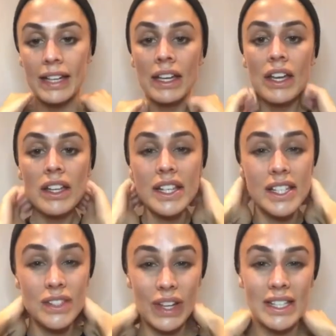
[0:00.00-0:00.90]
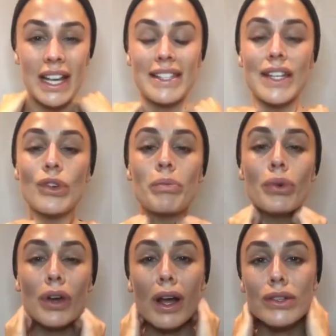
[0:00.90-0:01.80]
This is fantastic for
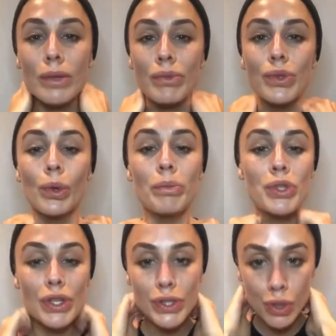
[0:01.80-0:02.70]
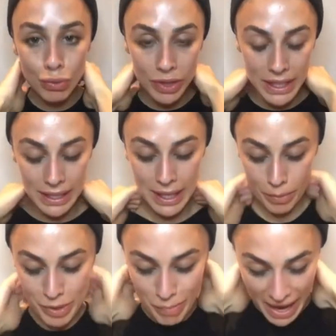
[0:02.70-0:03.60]
product absorption, so you're really going to help to
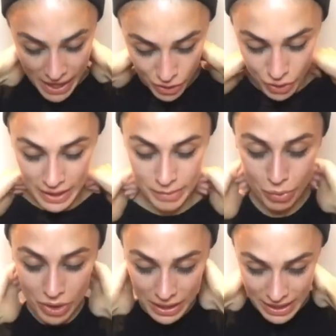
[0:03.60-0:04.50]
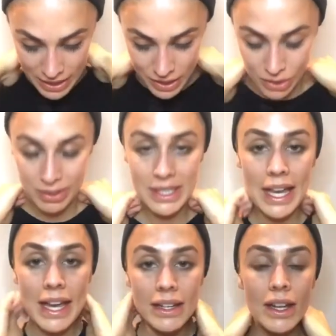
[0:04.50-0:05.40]
penetrate the product into your skin,